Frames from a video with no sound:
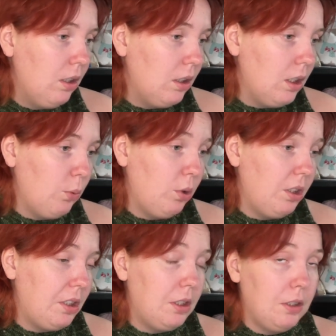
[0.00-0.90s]
and
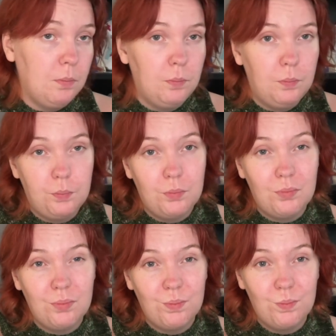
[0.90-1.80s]
we're
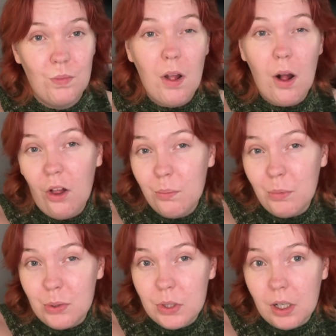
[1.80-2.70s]

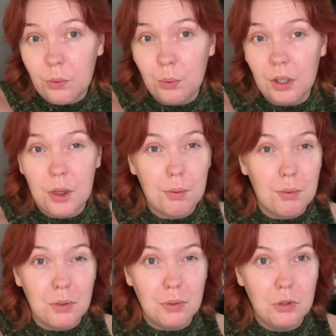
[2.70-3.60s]
almost halfway
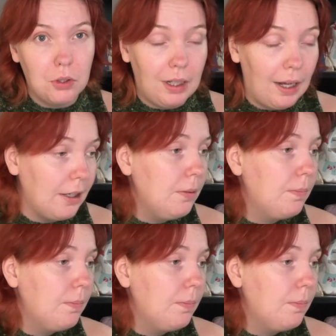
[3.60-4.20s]
through July.